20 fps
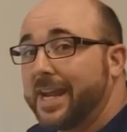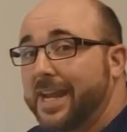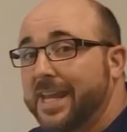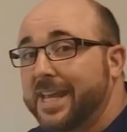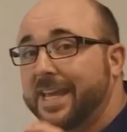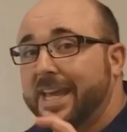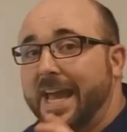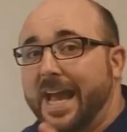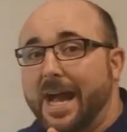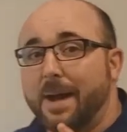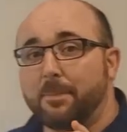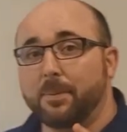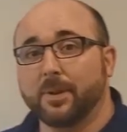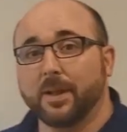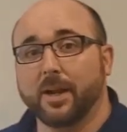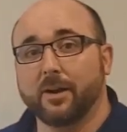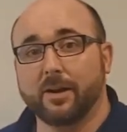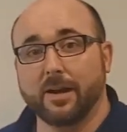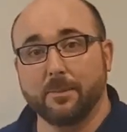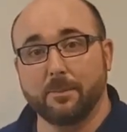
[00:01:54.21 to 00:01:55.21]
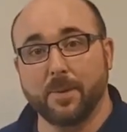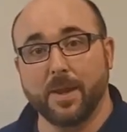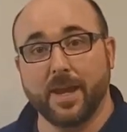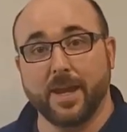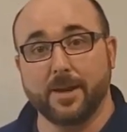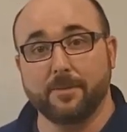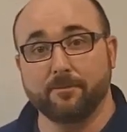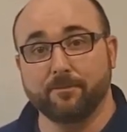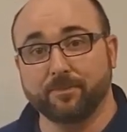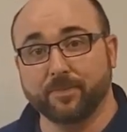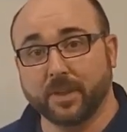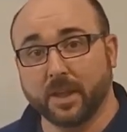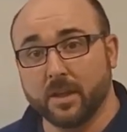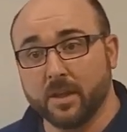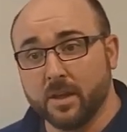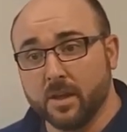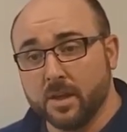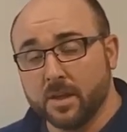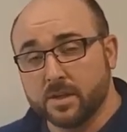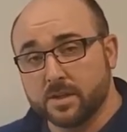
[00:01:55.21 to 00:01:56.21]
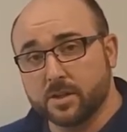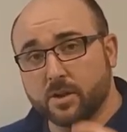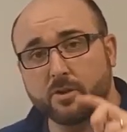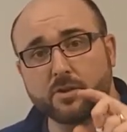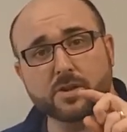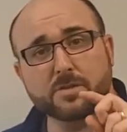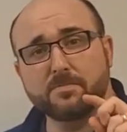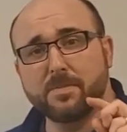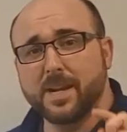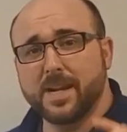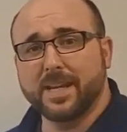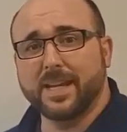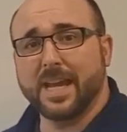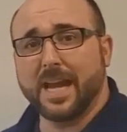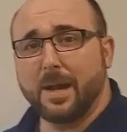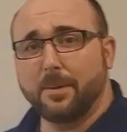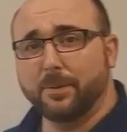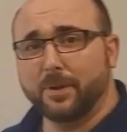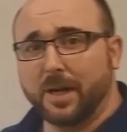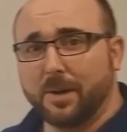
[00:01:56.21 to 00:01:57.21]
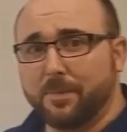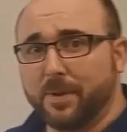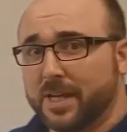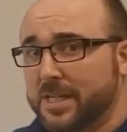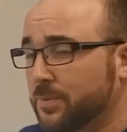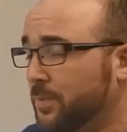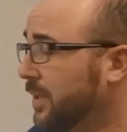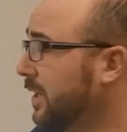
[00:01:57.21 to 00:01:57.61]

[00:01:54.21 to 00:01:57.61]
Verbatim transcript: any capillary bed. So there's many capillary beds